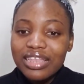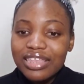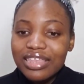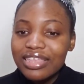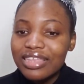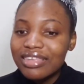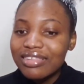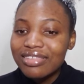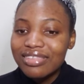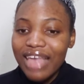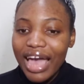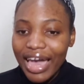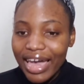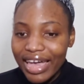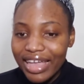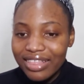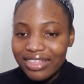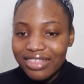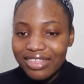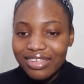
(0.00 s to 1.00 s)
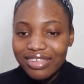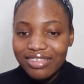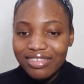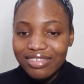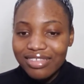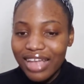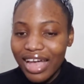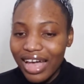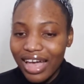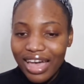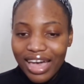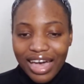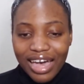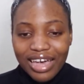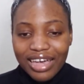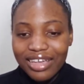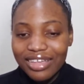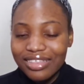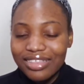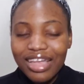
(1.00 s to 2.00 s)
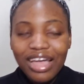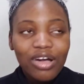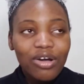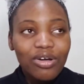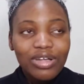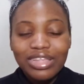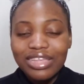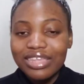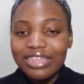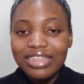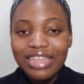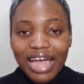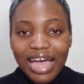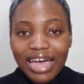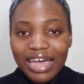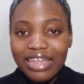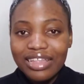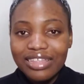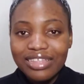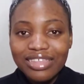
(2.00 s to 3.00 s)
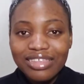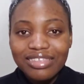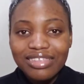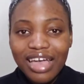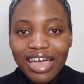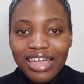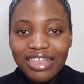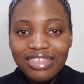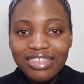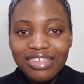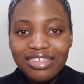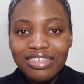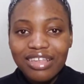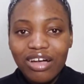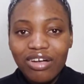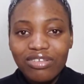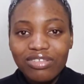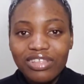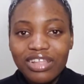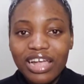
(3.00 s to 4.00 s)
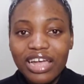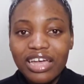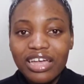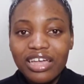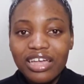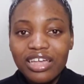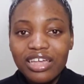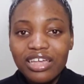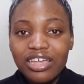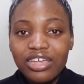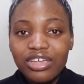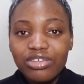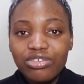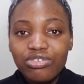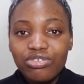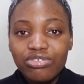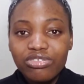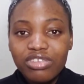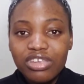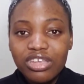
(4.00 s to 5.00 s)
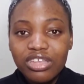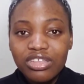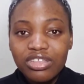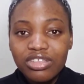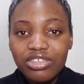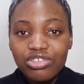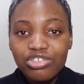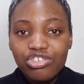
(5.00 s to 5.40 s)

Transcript: his scientist that guy thank god died. the scientist that was like using